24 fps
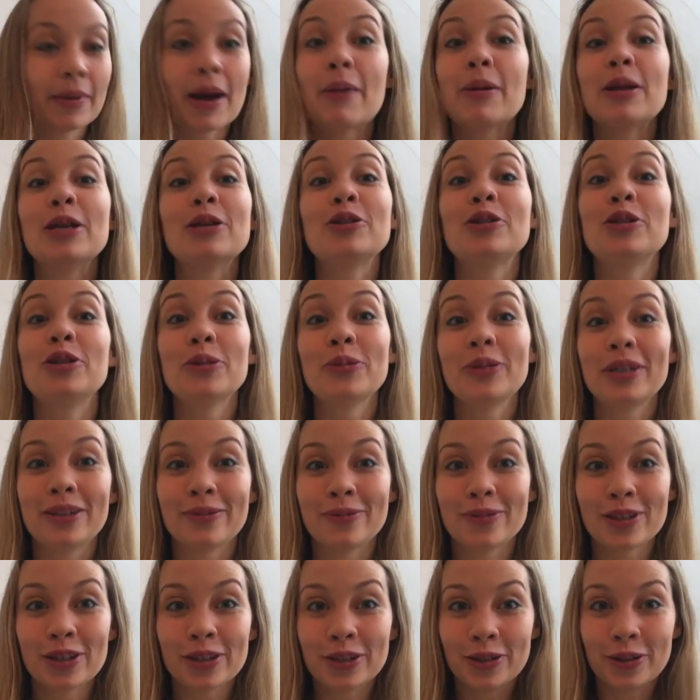an intuitive,
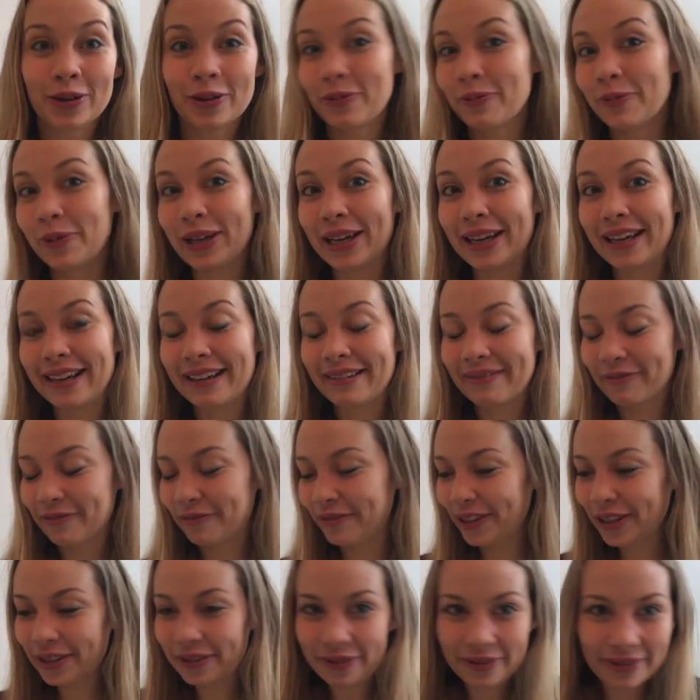so we
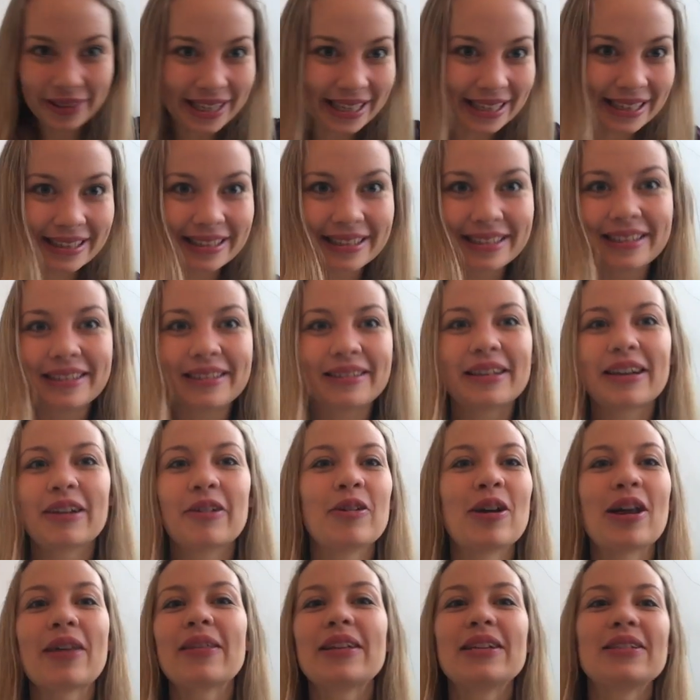feel things
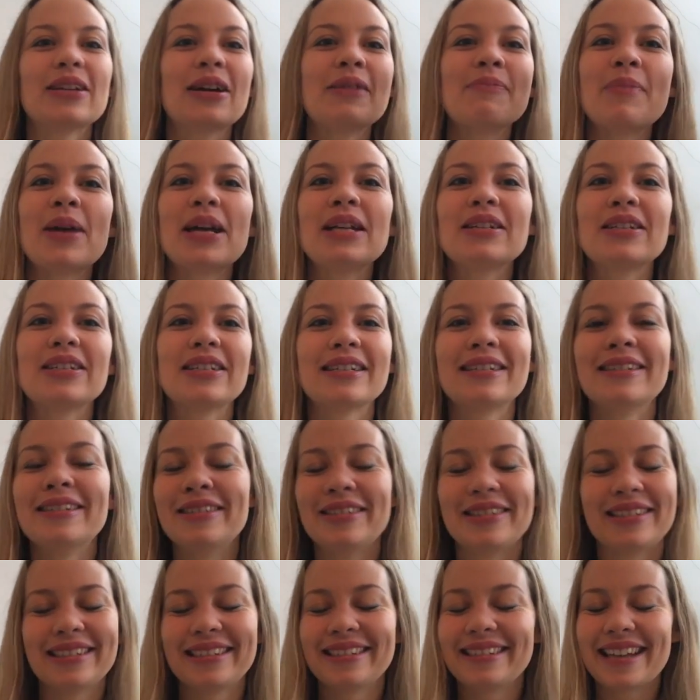on other
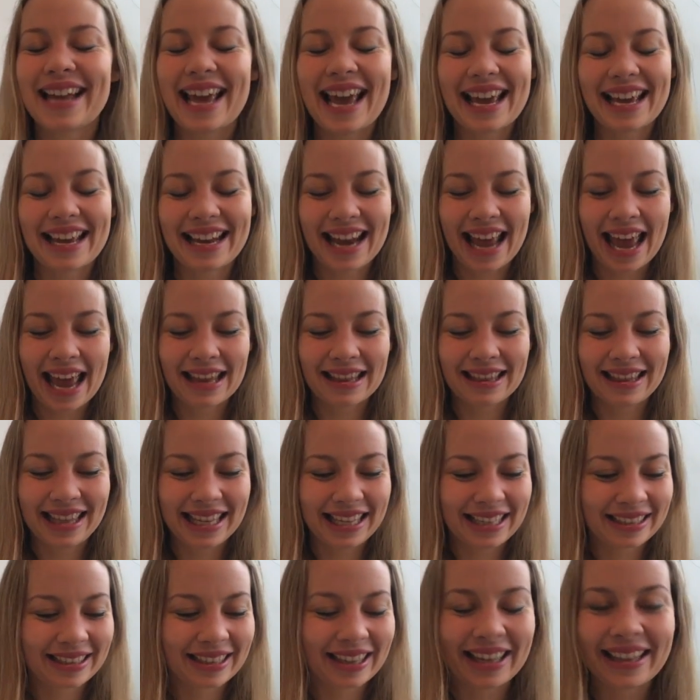dimensions and
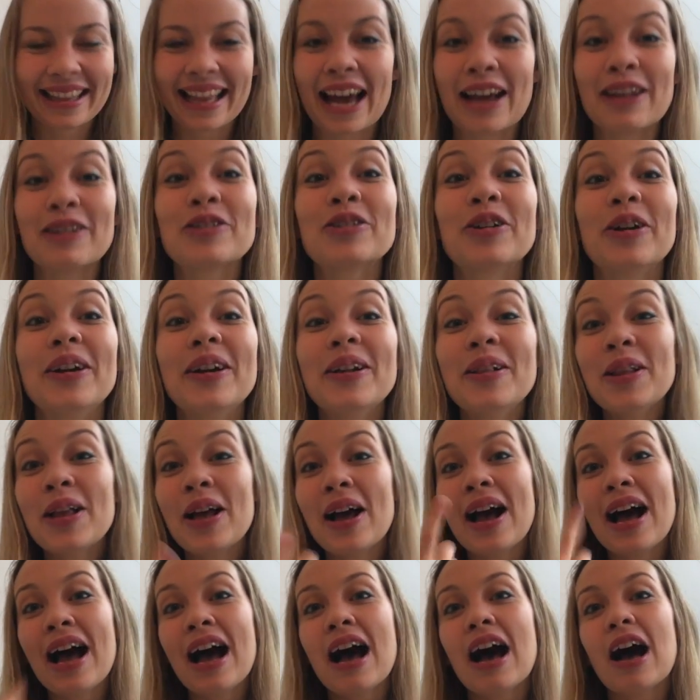things like that. So
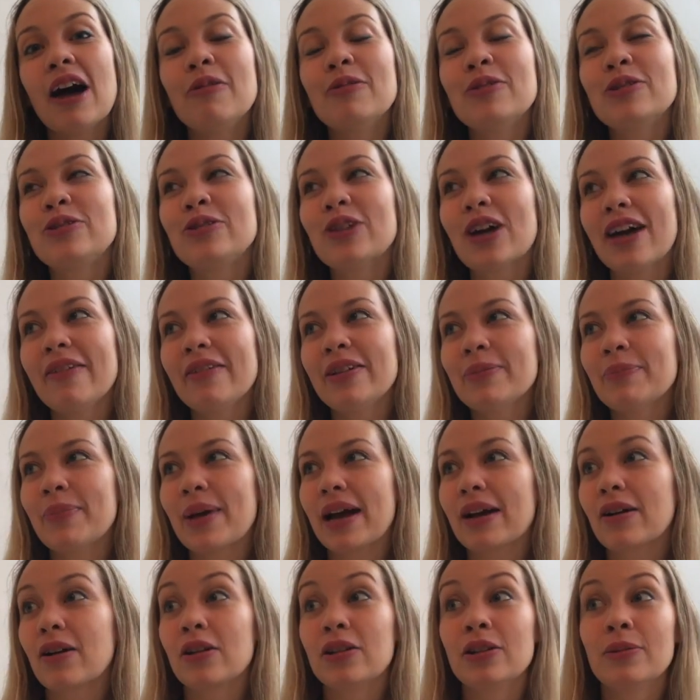I was driving
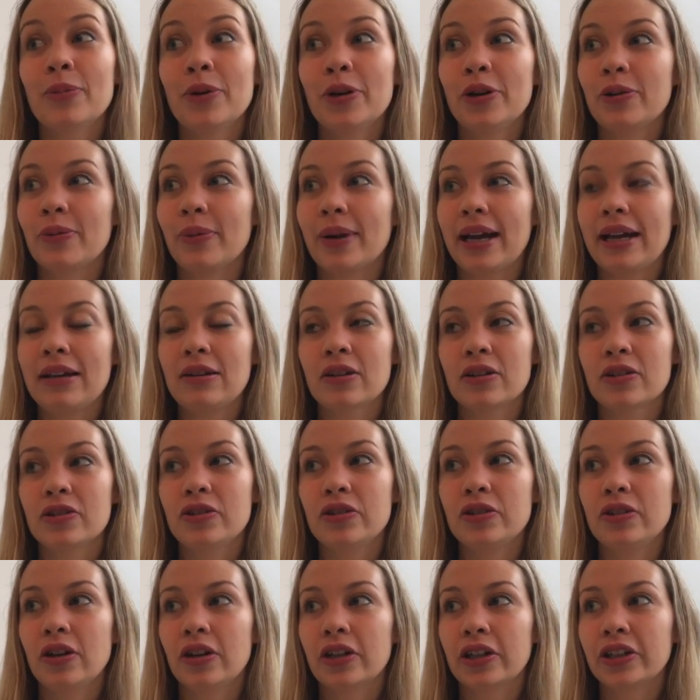back on the motorway not
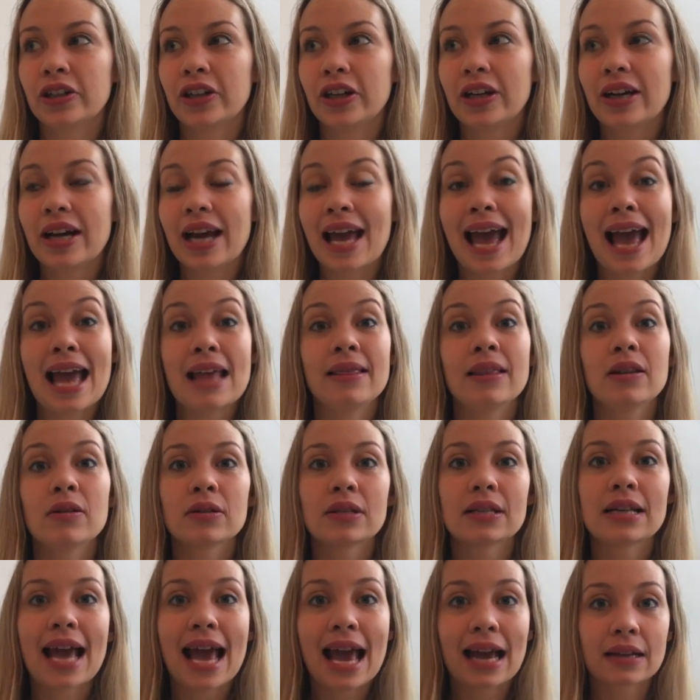too long ago, and there was
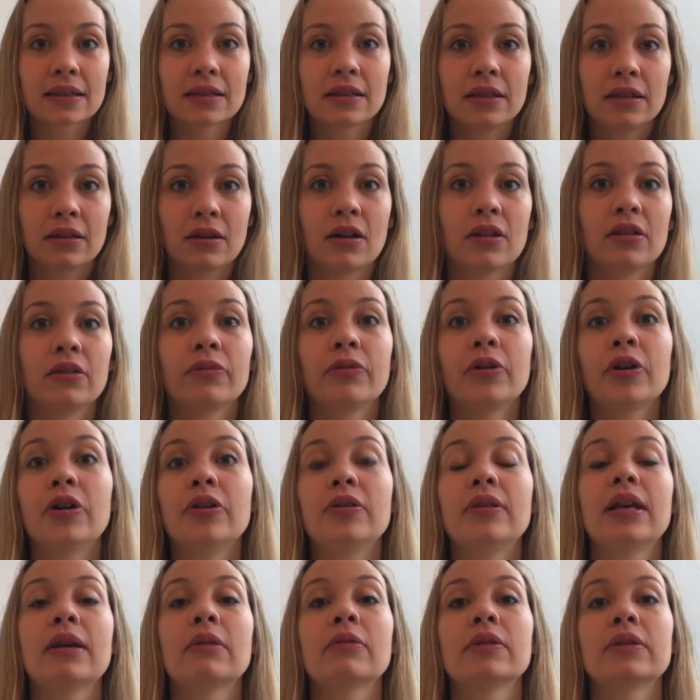an accident on the
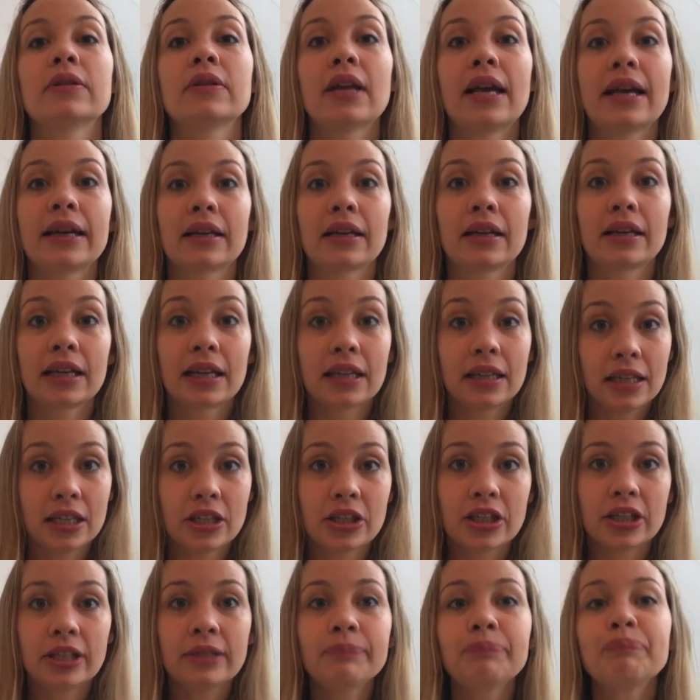road. There was like a
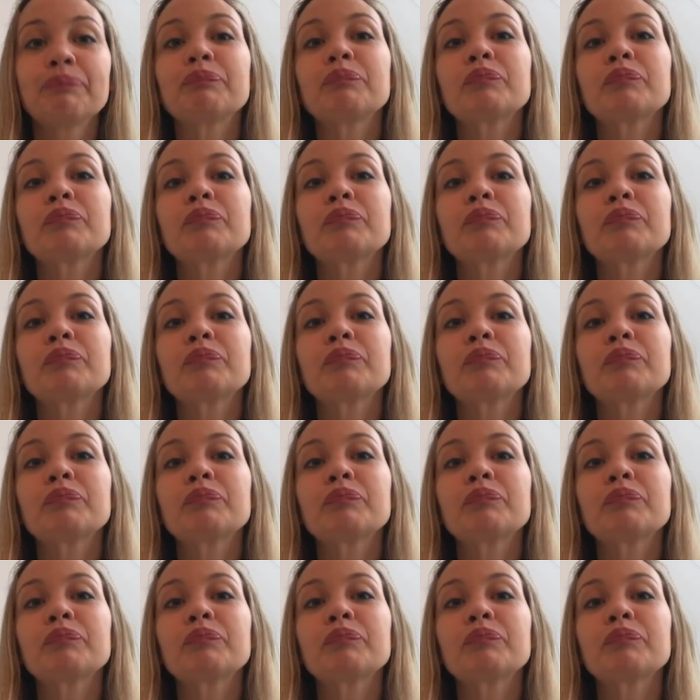collision.